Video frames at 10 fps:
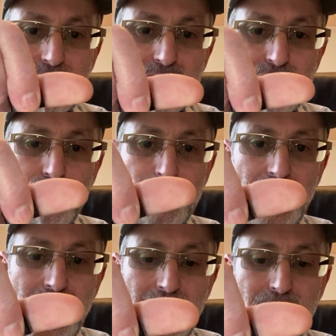So
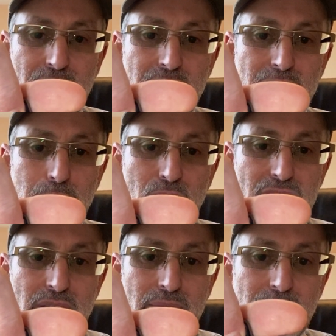the air in the
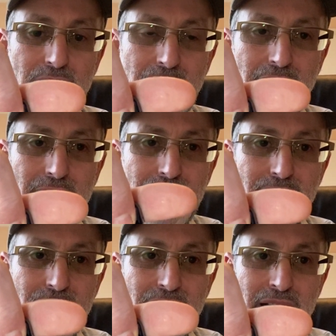bottom, the air
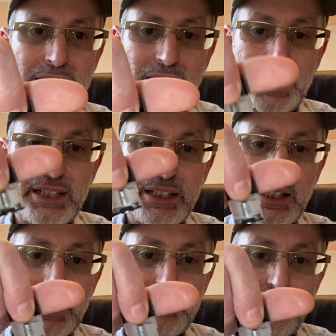intake
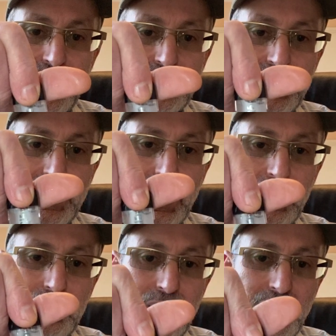is facing
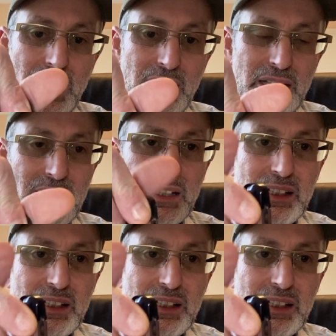now a